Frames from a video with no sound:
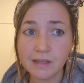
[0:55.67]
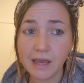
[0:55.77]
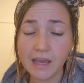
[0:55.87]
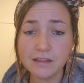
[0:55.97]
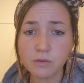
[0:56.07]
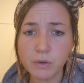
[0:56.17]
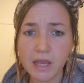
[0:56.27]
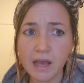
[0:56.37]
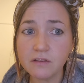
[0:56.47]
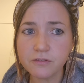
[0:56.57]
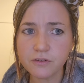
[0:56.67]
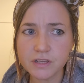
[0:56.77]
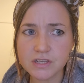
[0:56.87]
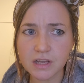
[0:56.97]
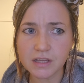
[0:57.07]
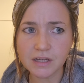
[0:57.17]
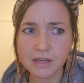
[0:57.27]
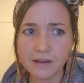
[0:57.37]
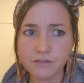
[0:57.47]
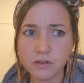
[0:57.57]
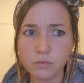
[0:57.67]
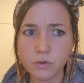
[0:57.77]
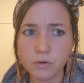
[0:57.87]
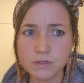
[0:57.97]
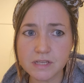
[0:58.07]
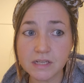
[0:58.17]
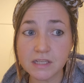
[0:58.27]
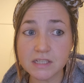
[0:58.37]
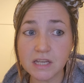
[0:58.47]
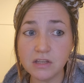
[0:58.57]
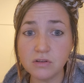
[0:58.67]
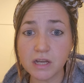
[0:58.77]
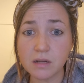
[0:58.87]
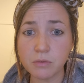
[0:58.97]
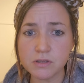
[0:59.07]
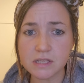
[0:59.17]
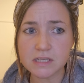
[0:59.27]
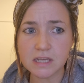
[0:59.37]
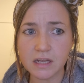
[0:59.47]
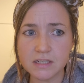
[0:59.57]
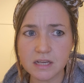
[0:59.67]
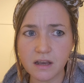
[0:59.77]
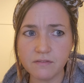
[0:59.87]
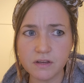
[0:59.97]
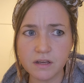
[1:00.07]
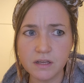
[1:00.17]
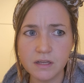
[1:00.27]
The hate that we had for each other after the wars and continued animosity undercover.